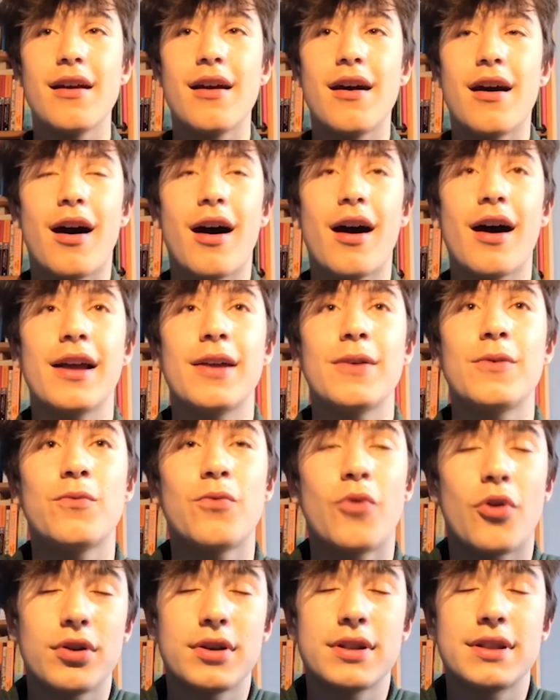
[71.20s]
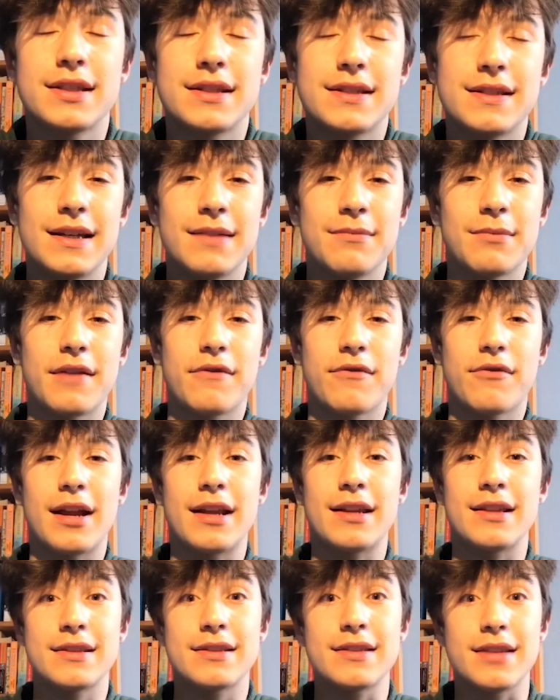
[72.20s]
I want to see my
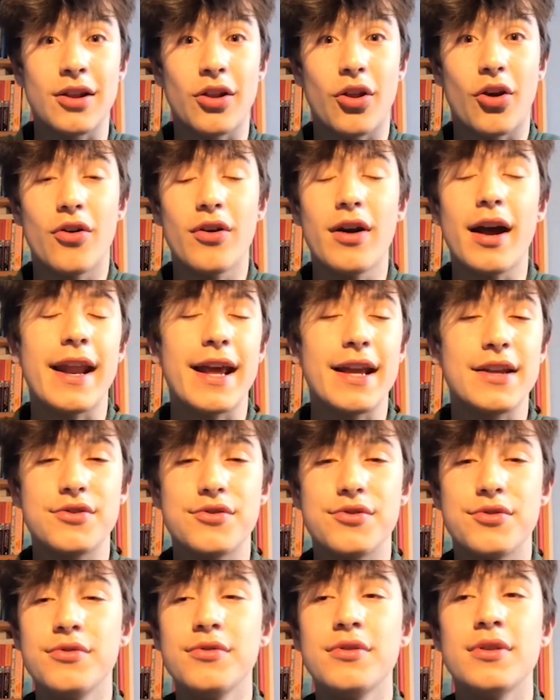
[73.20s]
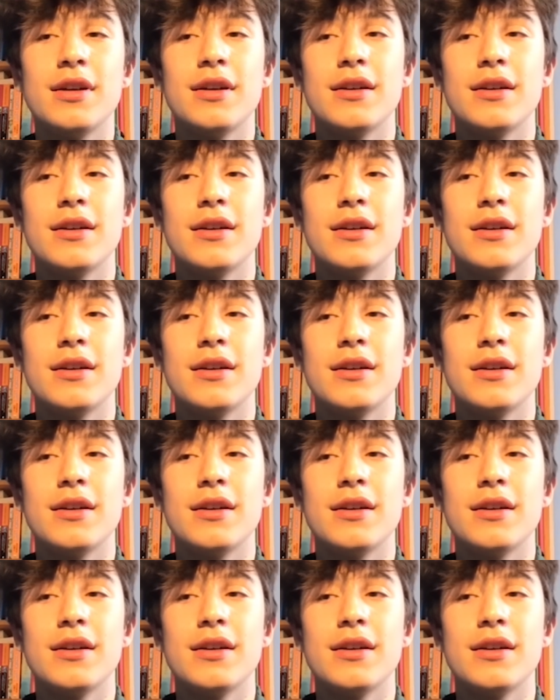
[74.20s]
friends a lot, and I do.